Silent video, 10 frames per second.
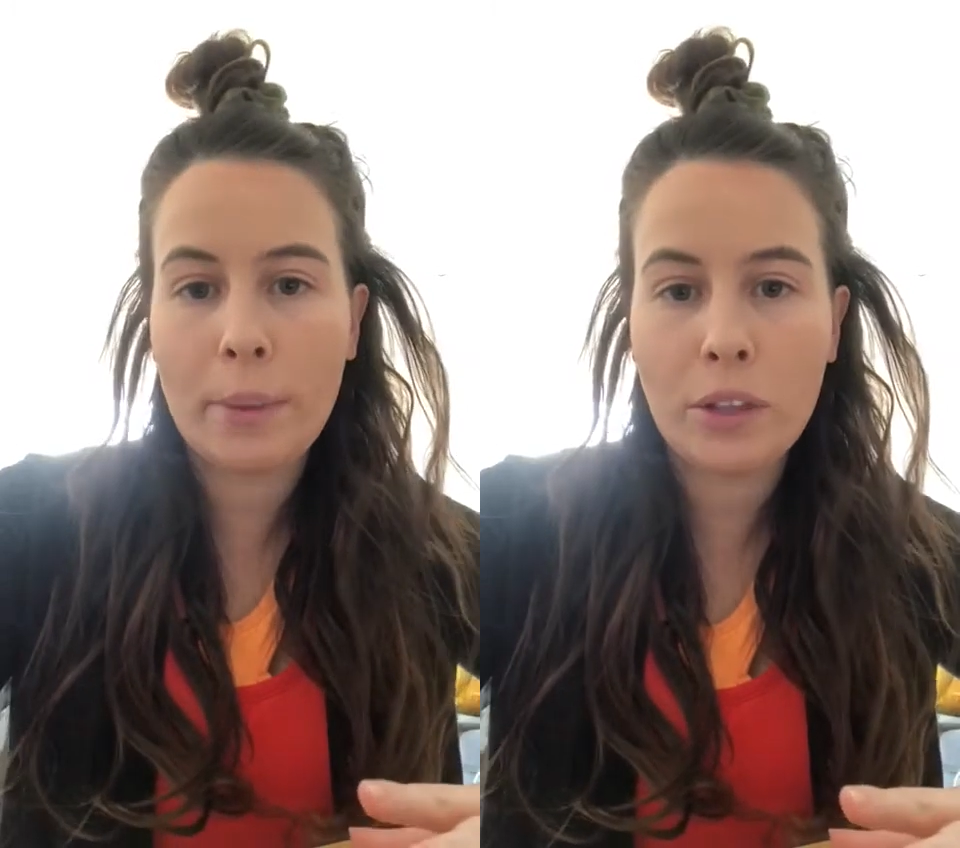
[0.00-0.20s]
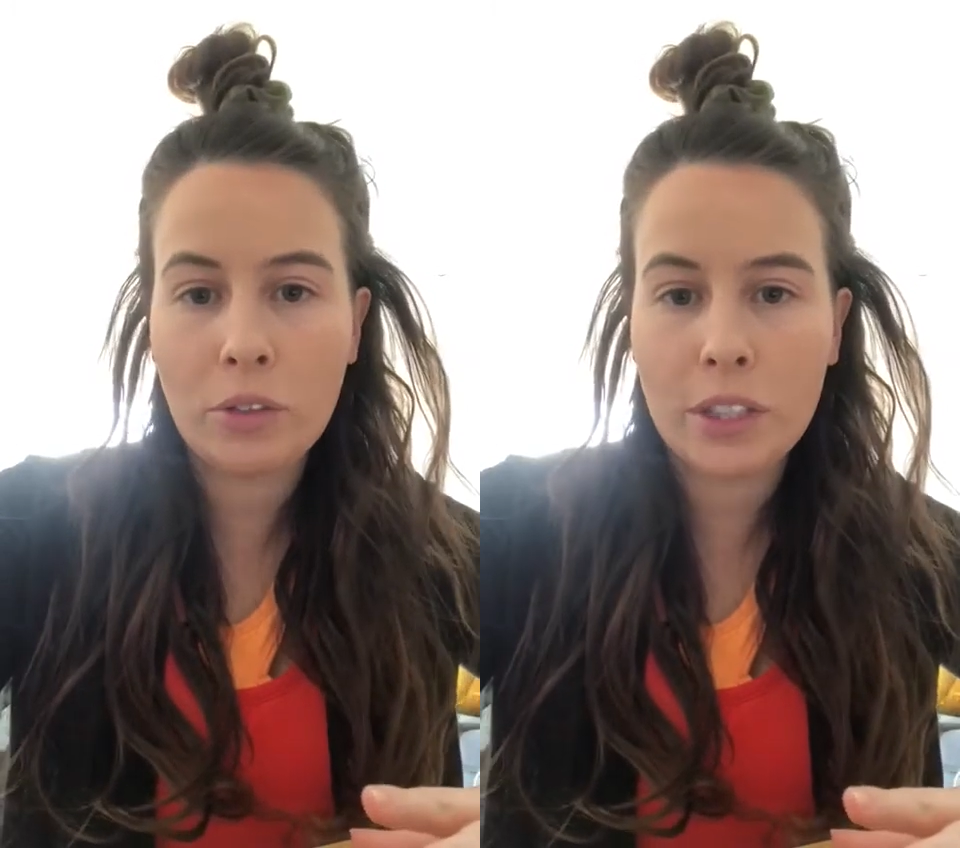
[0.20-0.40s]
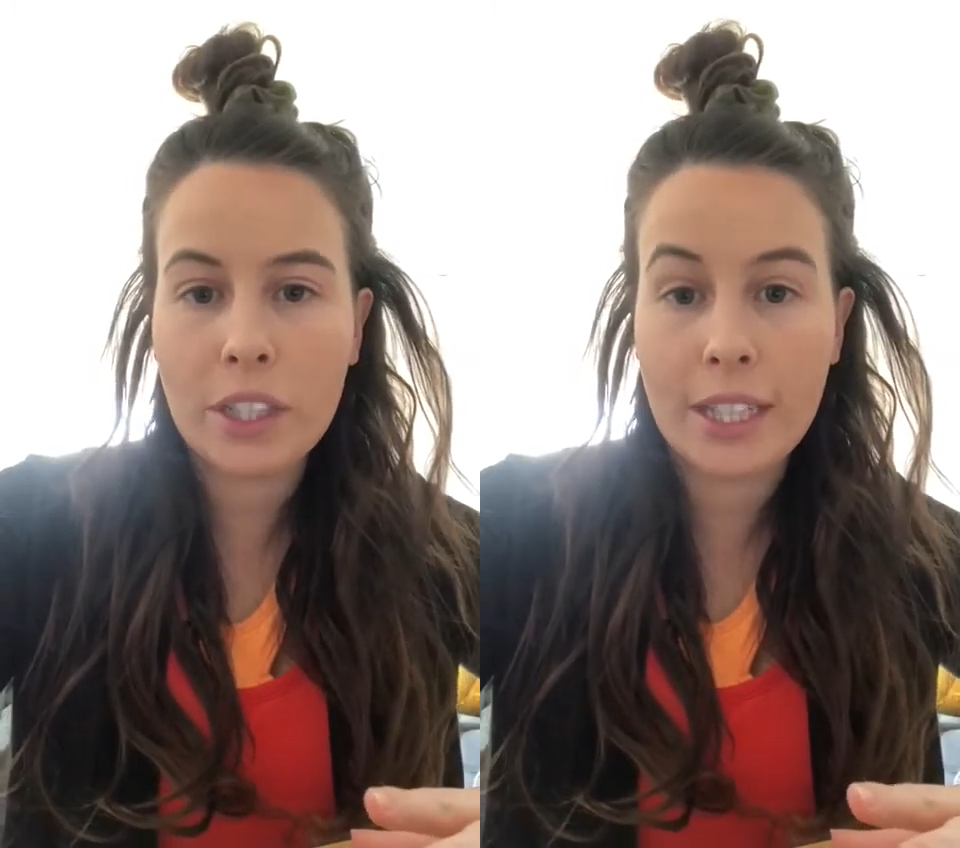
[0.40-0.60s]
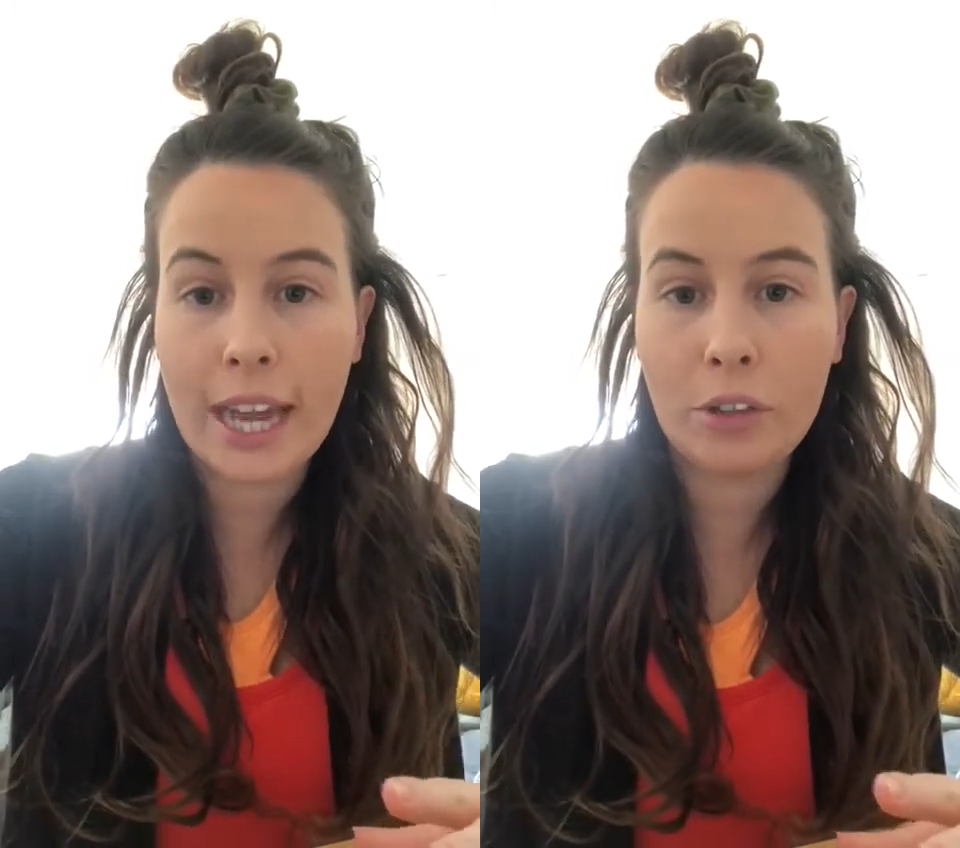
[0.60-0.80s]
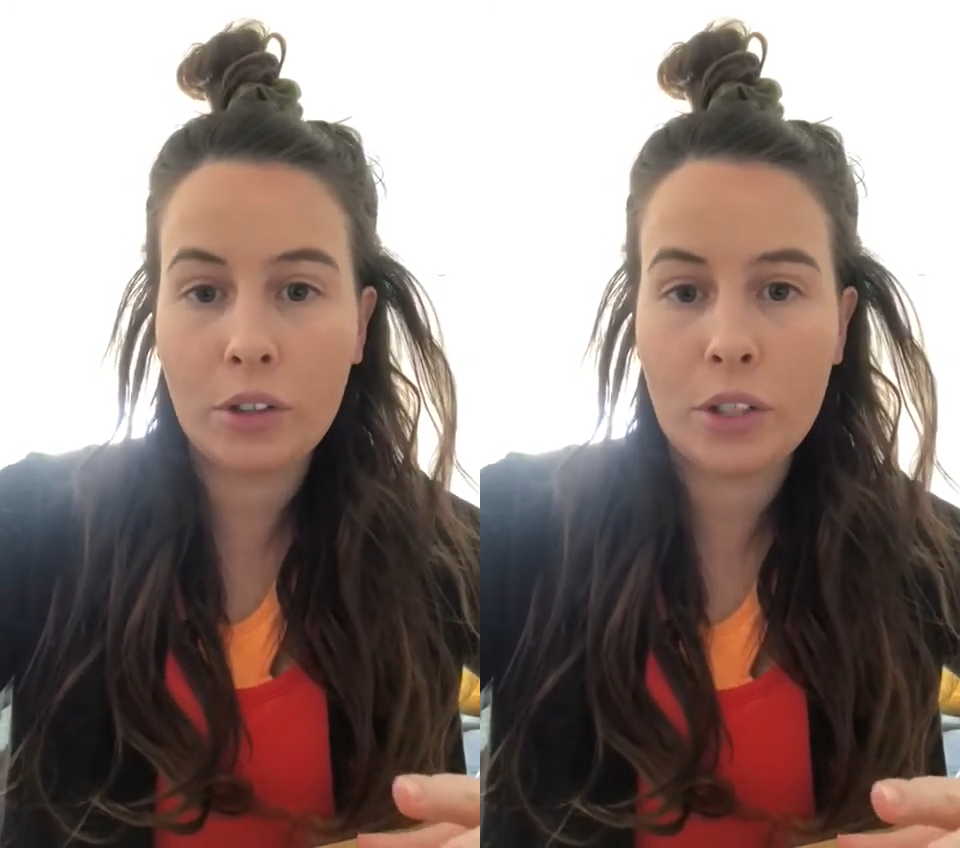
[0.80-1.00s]
bit to
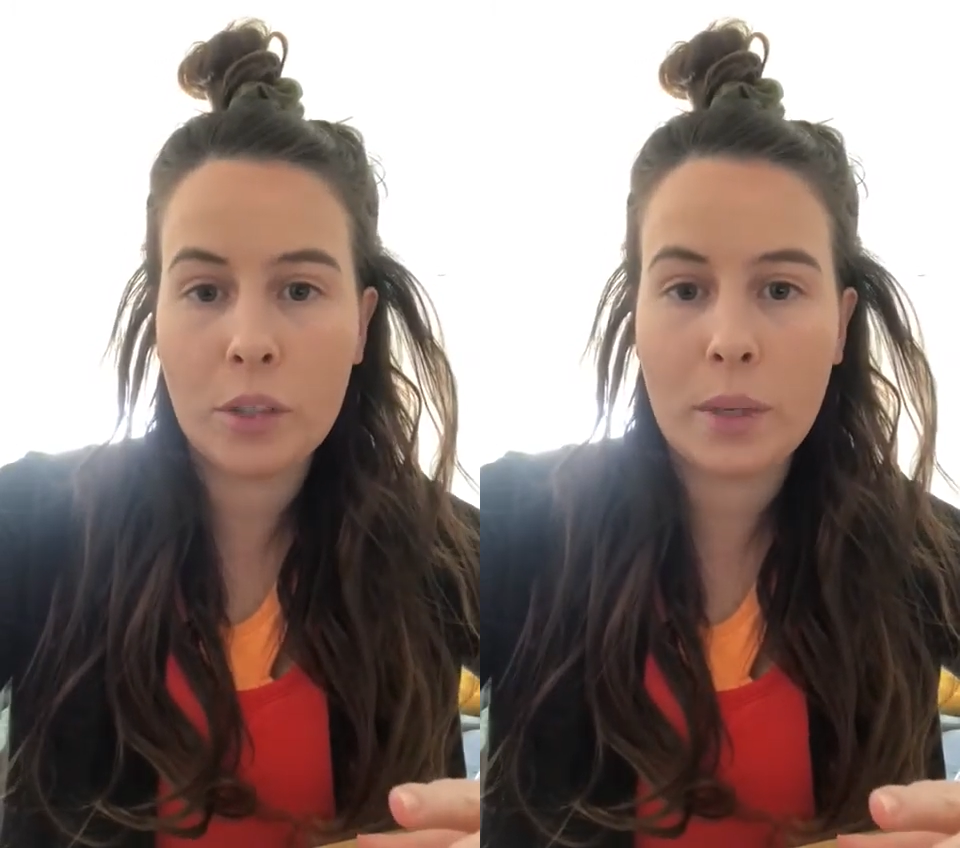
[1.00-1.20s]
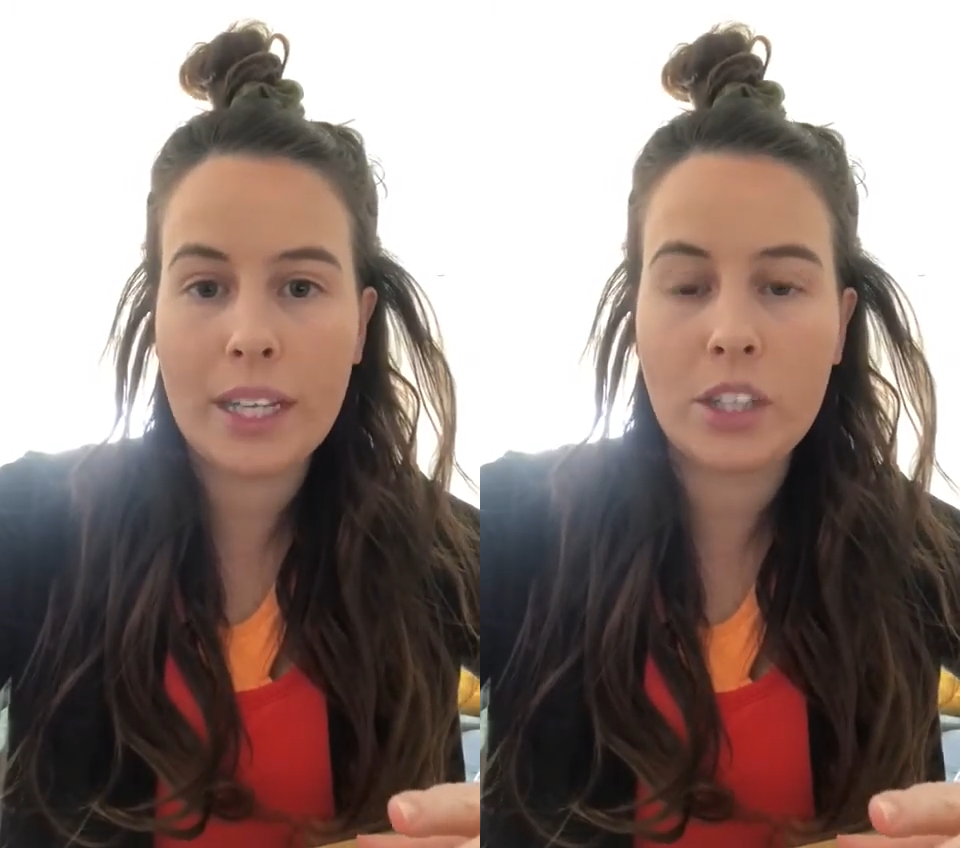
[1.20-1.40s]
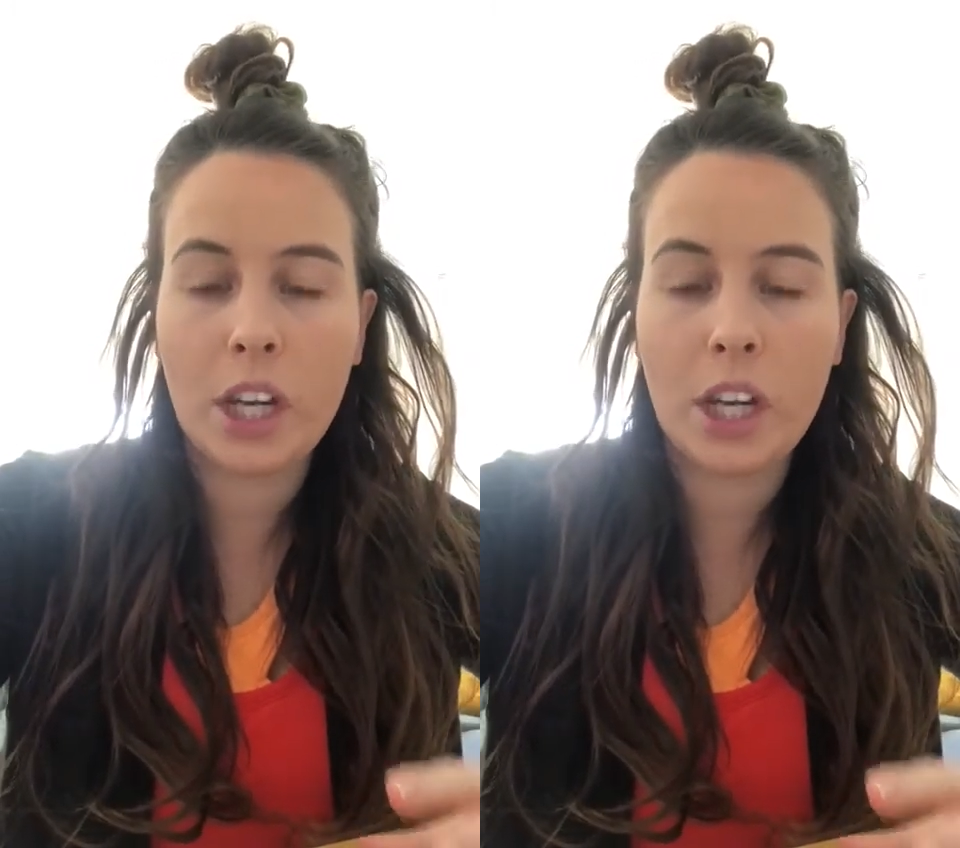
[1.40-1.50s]
get through this week.